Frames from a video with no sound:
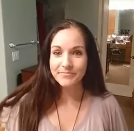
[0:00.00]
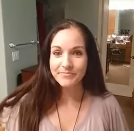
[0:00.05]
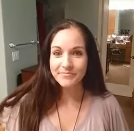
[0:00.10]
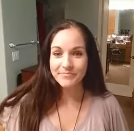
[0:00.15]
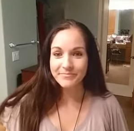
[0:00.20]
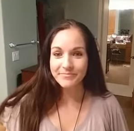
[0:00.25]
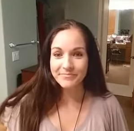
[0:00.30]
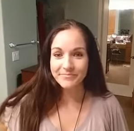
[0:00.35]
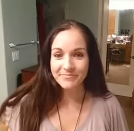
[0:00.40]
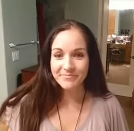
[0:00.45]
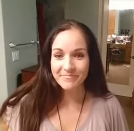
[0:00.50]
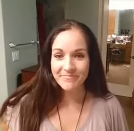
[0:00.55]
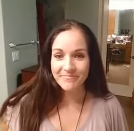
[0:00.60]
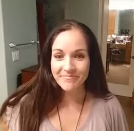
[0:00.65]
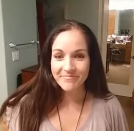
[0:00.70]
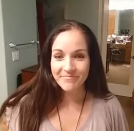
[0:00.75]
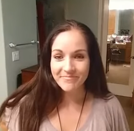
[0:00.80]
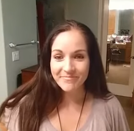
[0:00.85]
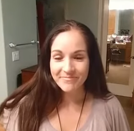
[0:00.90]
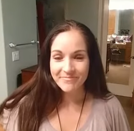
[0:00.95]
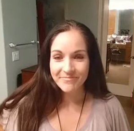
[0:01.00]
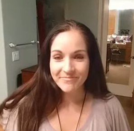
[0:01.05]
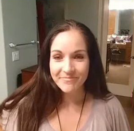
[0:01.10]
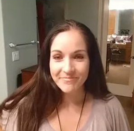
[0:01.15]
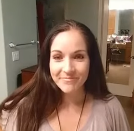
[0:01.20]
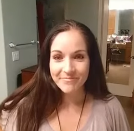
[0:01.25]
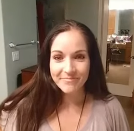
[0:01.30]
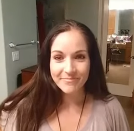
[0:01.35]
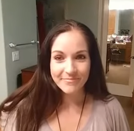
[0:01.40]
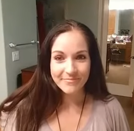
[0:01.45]

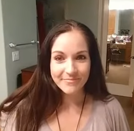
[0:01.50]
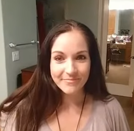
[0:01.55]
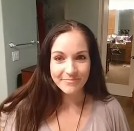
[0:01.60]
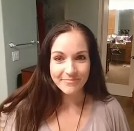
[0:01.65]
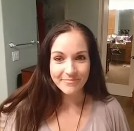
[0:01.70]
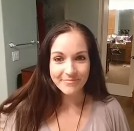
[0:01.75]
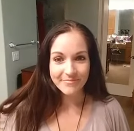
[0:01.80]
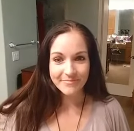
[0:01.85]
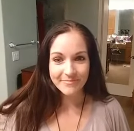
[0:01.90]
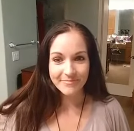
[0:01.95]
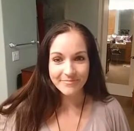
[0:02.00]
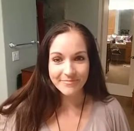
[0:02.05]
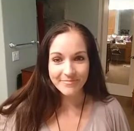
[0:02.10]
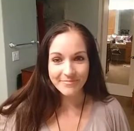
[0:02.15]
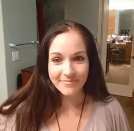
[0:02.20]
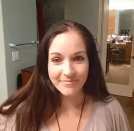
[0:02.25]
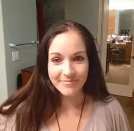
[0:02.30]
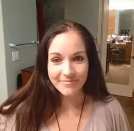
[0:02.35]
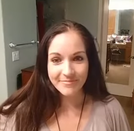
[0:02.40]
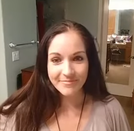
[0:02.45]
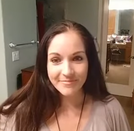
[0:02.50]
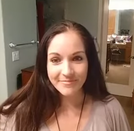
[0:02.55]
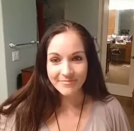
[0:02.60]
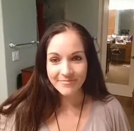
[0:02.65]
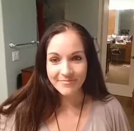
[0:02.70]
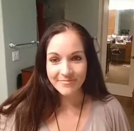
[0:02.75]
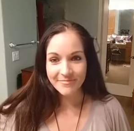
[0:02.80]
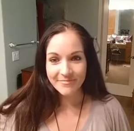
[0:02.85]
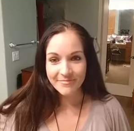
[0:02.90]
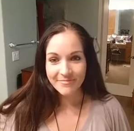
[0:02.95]

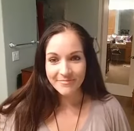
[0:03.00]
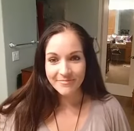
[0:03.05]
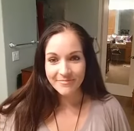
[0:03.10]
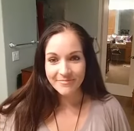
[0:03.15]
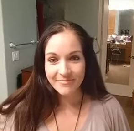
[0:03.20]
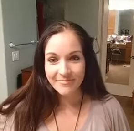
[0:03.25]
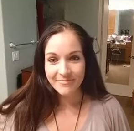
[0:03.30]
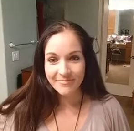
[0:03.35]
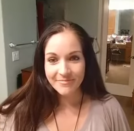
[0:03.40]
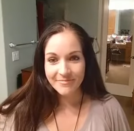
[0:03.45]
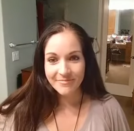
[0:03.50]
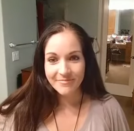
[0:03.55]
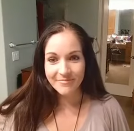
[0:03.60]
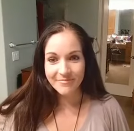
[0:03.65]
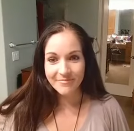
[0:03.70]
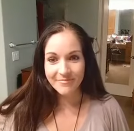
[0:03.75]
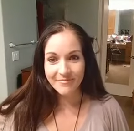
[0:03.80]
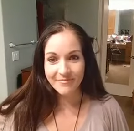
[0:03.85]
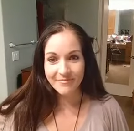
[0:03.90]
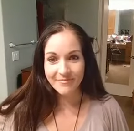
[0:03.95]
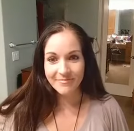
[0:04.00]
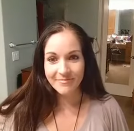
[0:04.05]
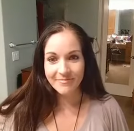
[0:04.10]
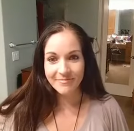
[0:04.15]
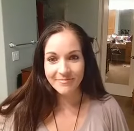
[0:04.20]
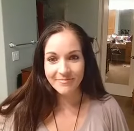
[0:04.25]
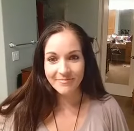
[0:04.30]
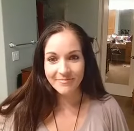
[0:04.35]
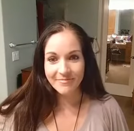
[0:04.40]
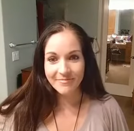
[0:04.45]

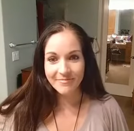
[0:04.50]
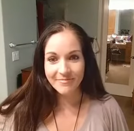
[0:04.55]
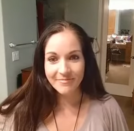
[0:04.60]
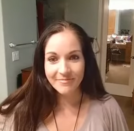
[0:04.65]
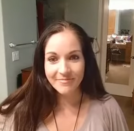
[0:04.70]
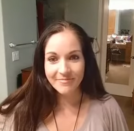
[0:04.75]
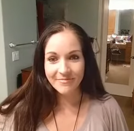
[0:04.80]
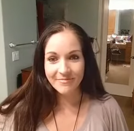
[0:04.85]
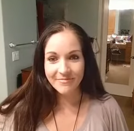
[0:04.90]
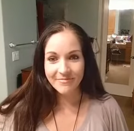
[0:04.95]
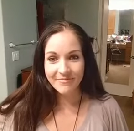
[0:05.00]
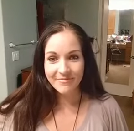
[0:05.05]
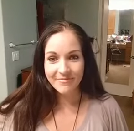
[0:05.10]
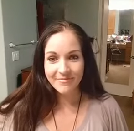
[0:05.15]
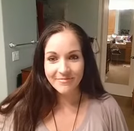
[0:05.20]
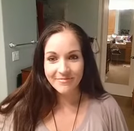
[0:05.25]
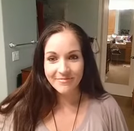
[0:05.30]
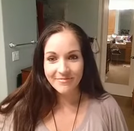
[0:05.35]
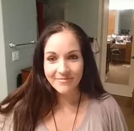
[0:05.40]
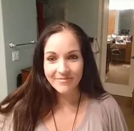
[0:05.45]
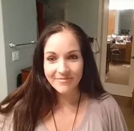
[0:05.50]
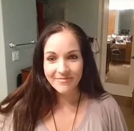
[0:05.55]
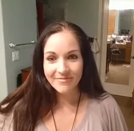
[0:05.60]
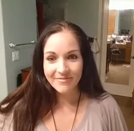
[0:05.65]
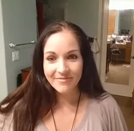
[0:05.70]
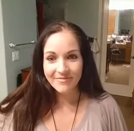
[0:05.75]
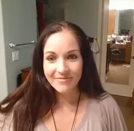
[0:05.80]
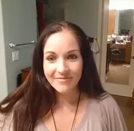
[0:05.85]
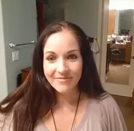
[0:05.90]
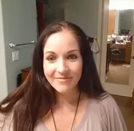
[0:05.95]

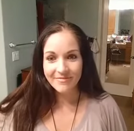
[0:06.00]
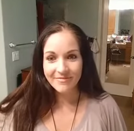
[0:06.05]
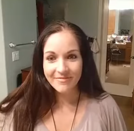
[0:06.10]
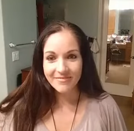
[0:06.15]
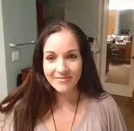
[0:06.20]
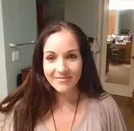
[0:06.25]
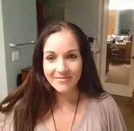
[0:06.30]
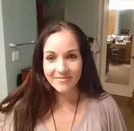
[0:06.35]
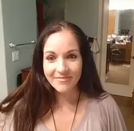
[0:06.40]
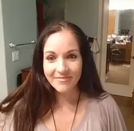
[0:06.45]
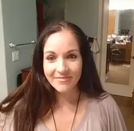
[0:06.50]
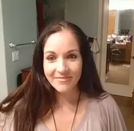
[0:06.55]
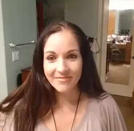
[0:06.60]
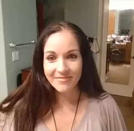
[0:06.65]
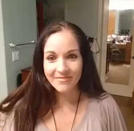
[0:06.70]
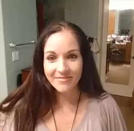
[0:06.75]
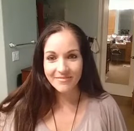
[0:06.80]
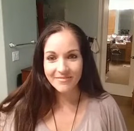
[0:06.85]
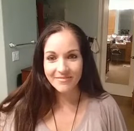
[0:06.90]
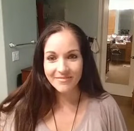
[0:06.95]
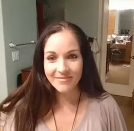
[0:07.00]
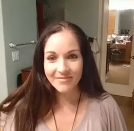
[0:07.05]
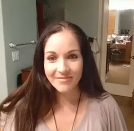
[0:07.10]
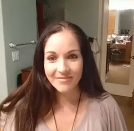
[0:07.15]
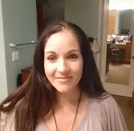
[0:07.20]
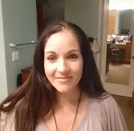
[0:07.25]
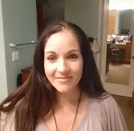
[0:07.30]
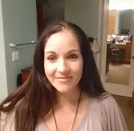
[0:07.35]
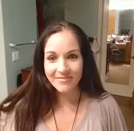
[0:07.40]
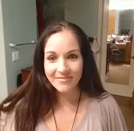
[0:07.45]

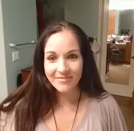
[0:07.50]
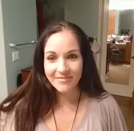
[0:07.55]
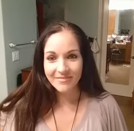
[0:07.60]
(silence)